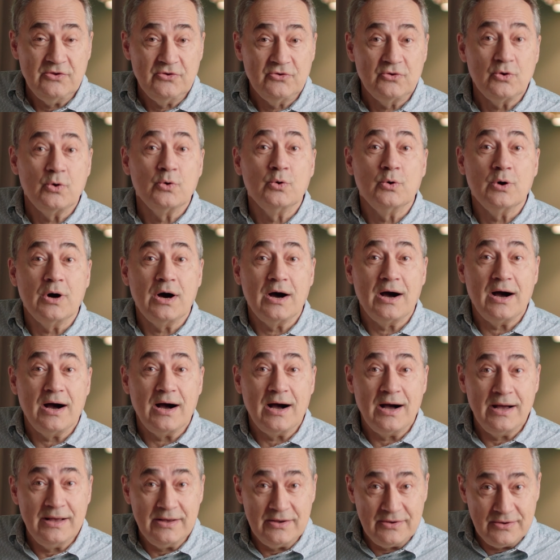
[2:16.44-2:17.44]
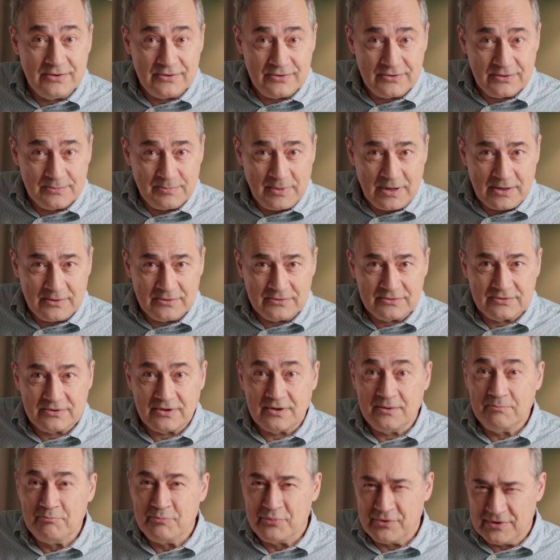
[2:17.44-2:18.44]
So I heard about
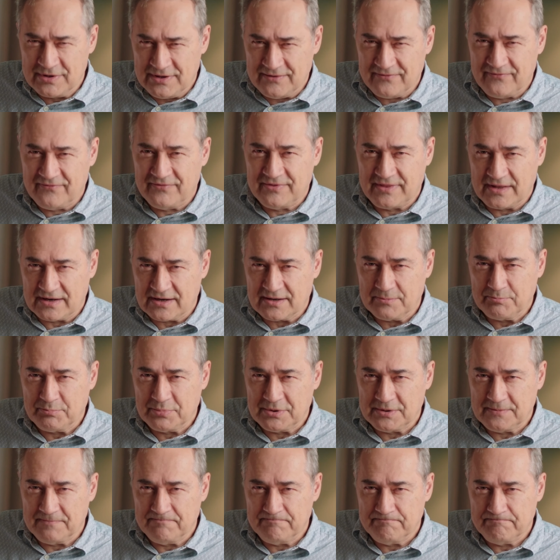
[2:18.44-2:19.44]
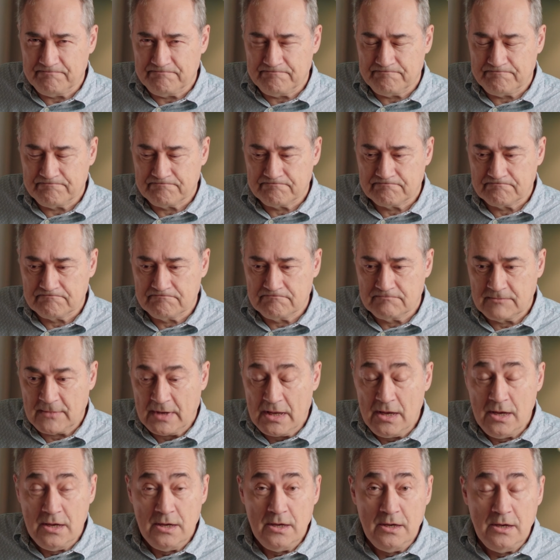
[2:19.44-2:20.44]
brief therapy.
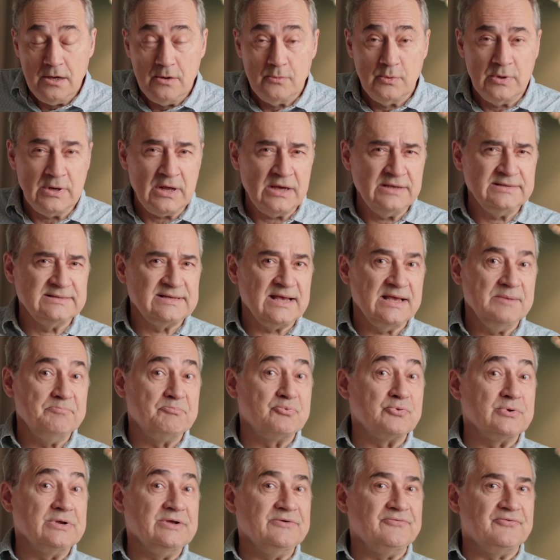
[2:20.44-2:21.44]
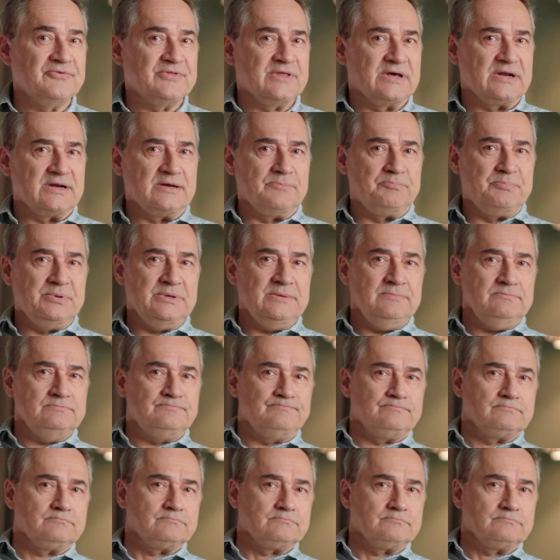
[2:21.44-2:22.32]
When I say brief therapy,